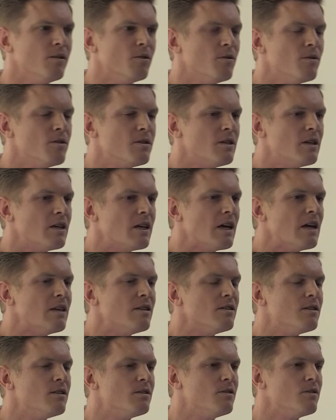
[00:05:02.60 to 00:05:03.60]
laws
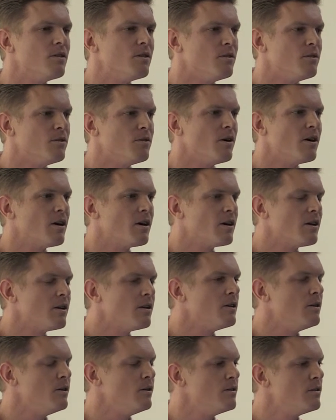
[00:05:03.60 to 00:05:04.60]
against drug
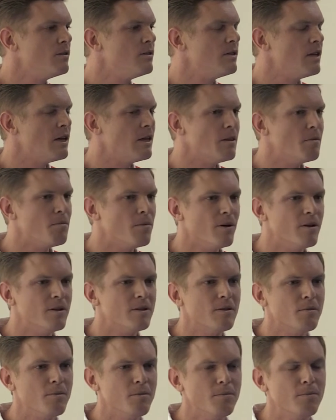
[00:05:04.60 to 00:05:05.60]
use and the
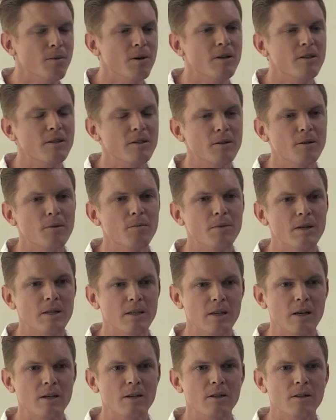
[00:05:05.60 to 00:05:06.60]
personal
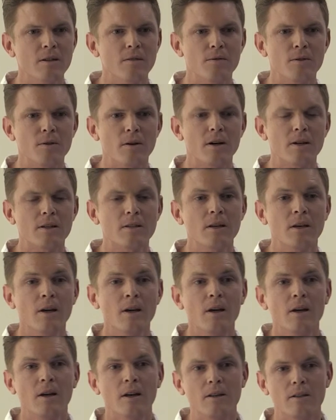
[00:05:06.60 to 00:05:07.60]
possession of drugs
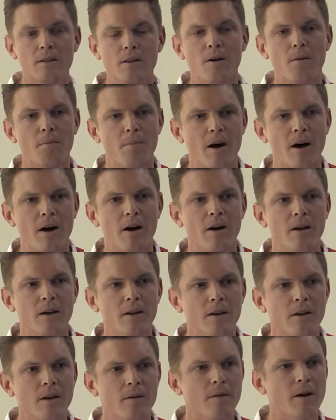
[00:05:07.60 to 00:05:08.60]
is not part
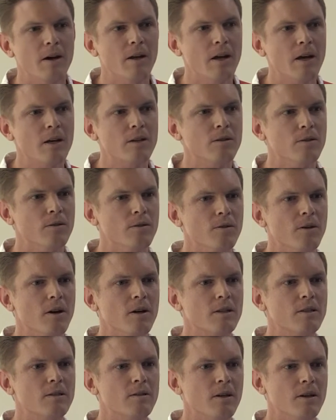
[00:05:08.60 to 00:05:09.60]
of our national
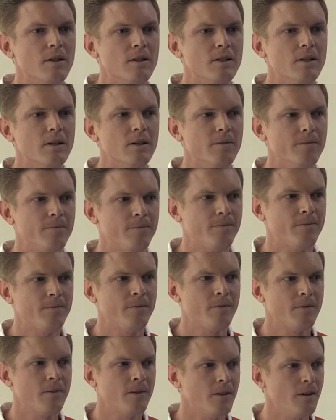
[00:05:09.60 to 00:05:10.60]
drug strategy.
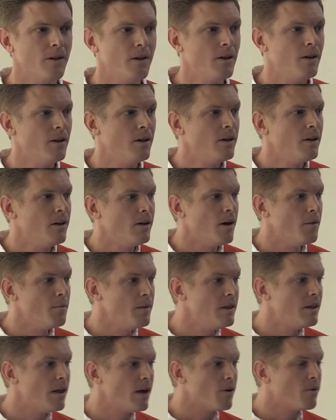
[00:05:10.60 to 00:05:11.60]
I
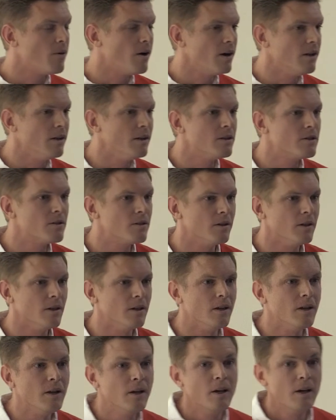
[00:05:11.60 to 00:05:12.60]
mean that quite
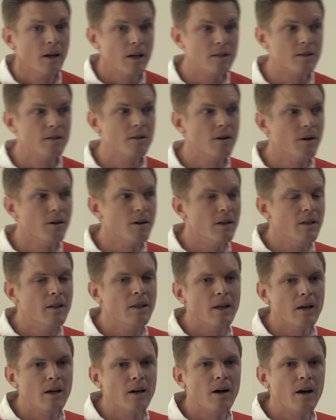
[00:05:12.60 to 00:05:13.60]
literally. It's not in
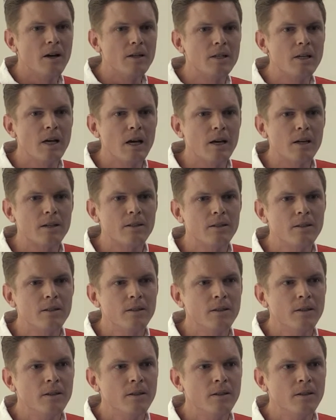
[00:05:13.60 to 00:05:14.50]
there. I checked.